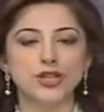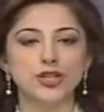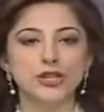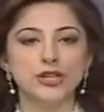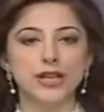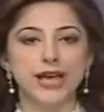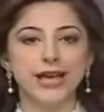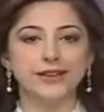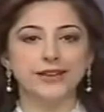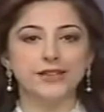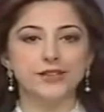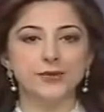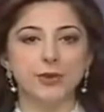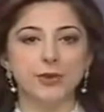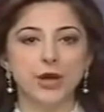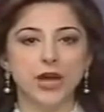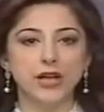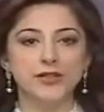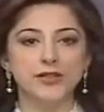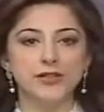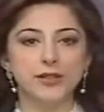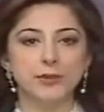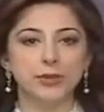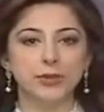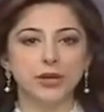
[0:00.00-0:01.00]
Two Russian
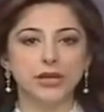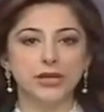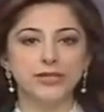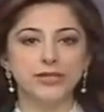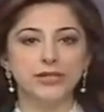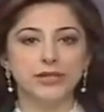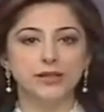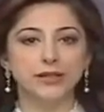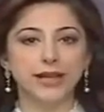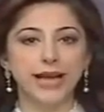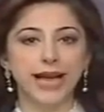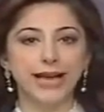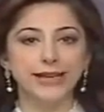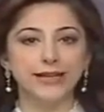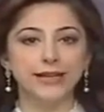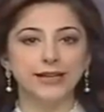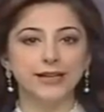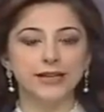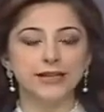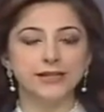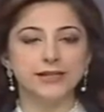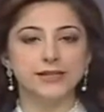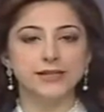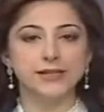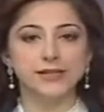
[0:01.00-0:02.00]
experts and political
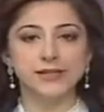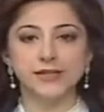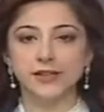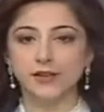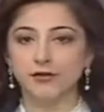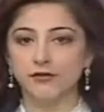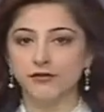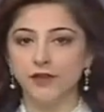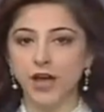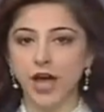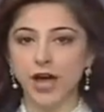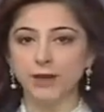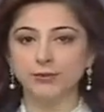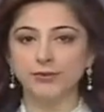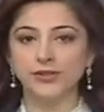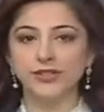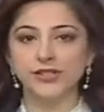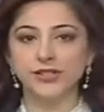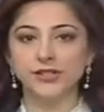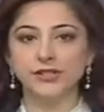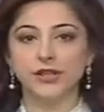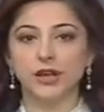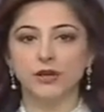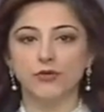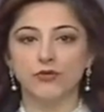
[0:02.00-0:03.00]
analysts
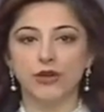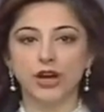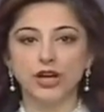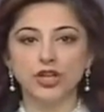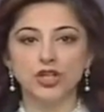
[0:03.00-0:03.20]
affirmed